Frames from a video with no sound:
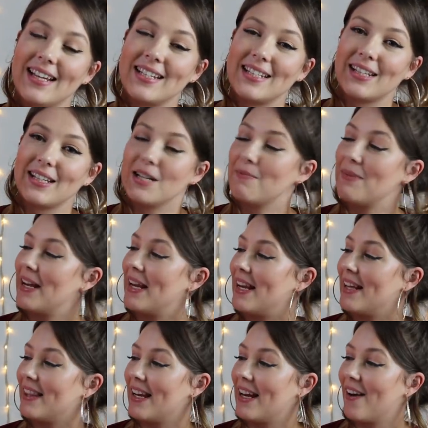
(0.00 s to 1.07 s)
it's gonna
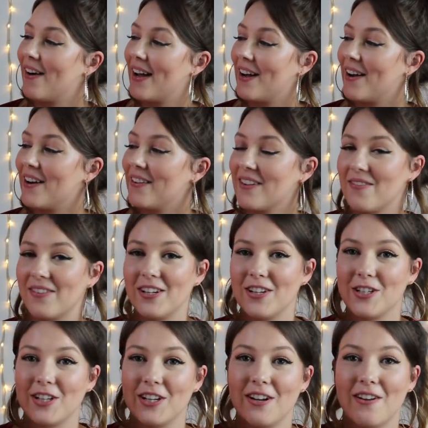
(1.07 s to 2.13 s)
be the
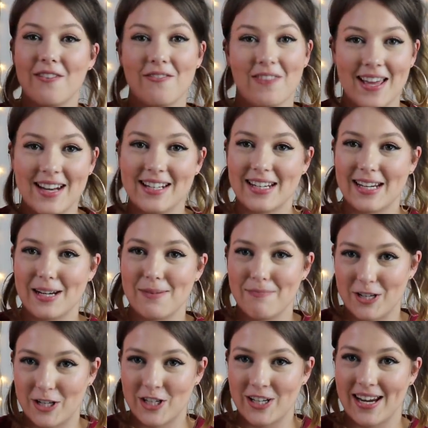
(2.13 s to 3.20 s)
iHeartRevolution vending
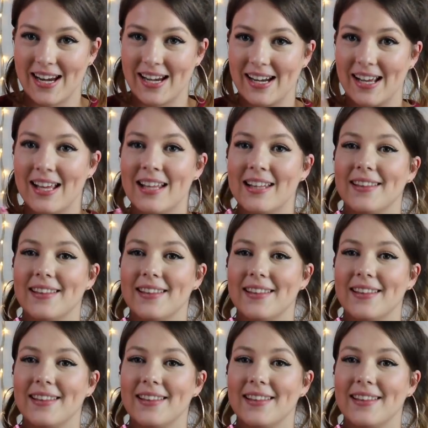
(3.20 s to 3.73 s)
machine.